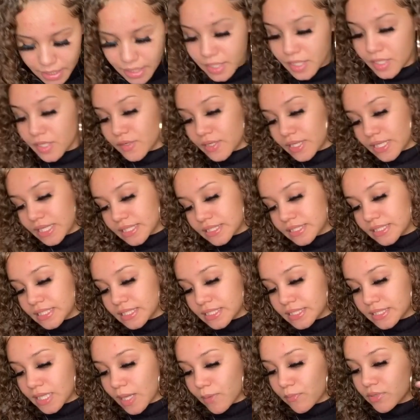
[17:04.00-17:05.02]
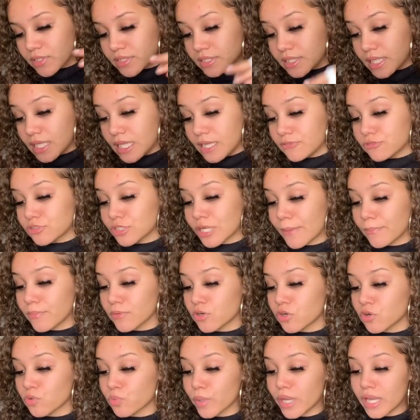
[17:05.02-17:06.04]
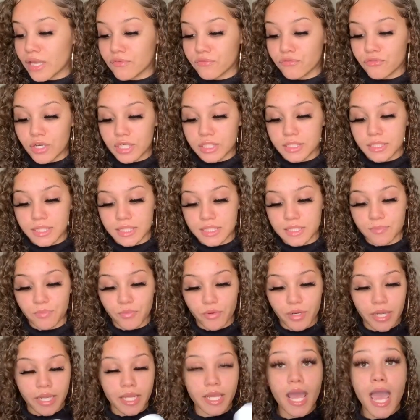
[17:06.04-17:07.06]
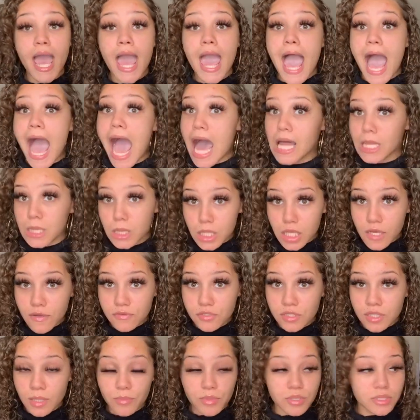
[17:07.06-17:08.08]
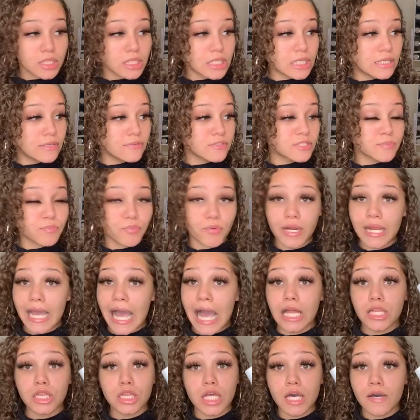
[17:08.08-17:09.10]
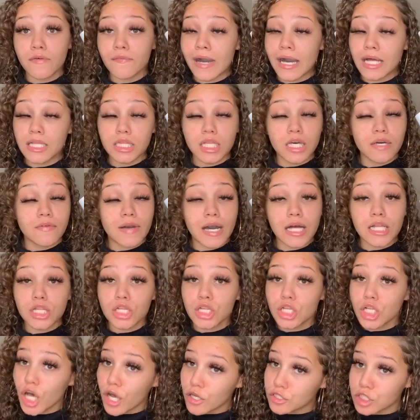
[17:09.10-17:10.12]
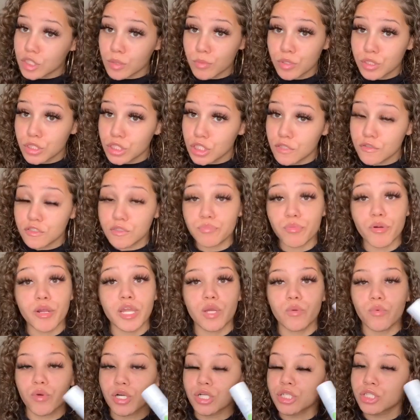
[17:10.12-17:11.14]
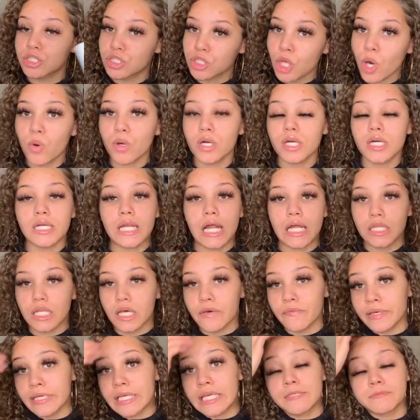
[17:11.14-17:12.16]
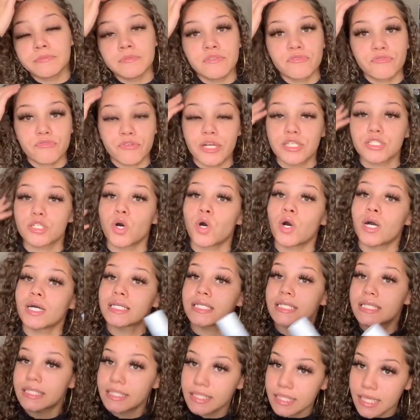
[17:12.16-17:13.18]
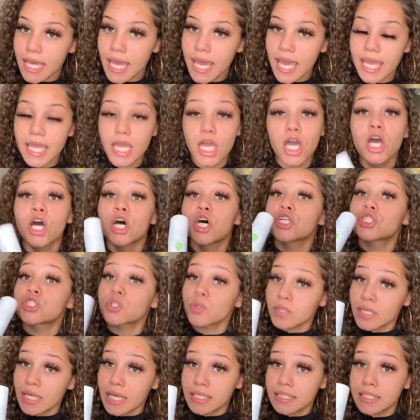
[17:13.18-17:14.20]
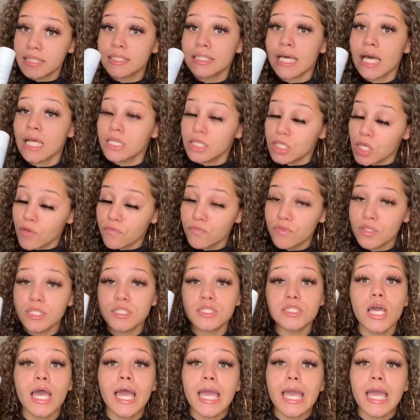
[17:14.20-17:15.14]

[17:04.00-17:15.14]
here is this Summer's Eve Tropical Rain Freshening Spray. I love Summer's Eve spray. I love, I love, I love Summer's Eve spray. It works so good. I love it. It keeps me fresh all day. So yes, yes, I love this.